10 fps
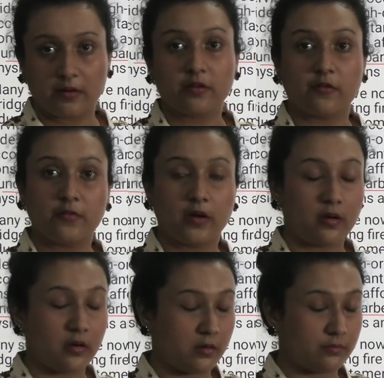
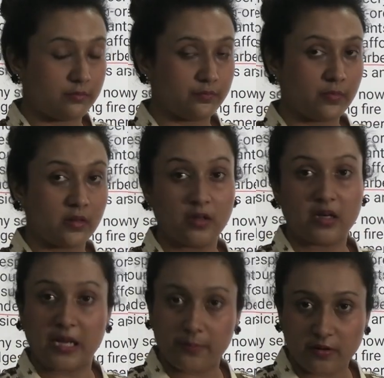The
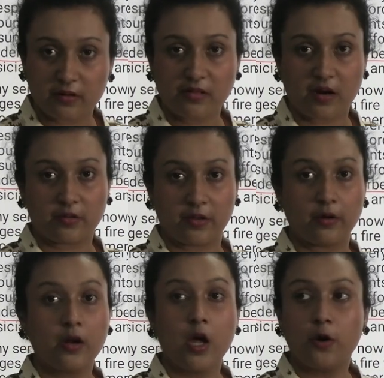laborers are
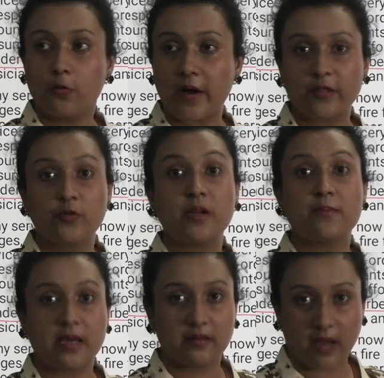there who actually
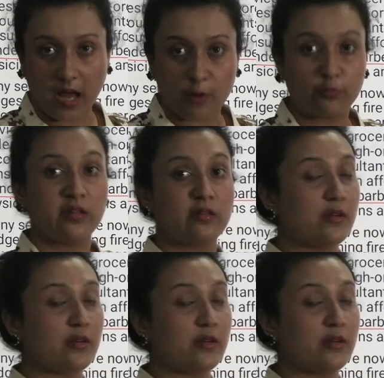make the houses, and